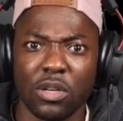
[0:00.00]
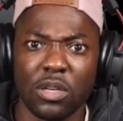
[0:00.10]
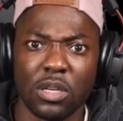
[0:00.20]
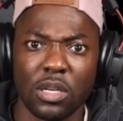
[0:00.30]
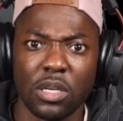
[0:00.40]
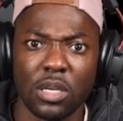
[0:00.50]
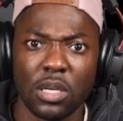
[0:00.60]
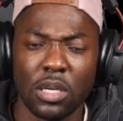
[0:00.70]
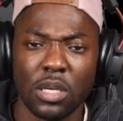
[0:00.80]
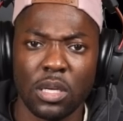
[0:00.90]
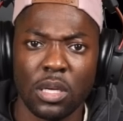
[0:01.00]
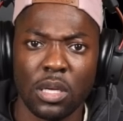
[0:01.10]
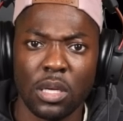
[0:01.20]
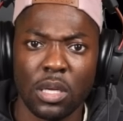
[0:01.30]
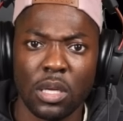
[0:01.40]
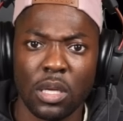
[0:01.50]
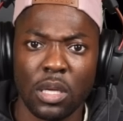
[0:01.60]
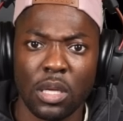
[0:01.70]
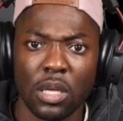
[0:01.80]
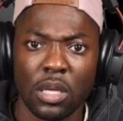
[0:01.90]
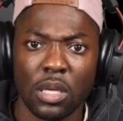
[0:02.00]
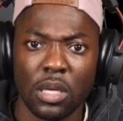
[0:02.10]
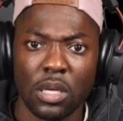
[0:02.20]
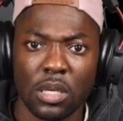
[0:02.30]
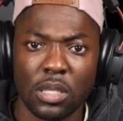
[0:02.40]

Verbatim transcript: That's when. Oh, that's when no, it was I, me, you, and, D- and John, yeah. right?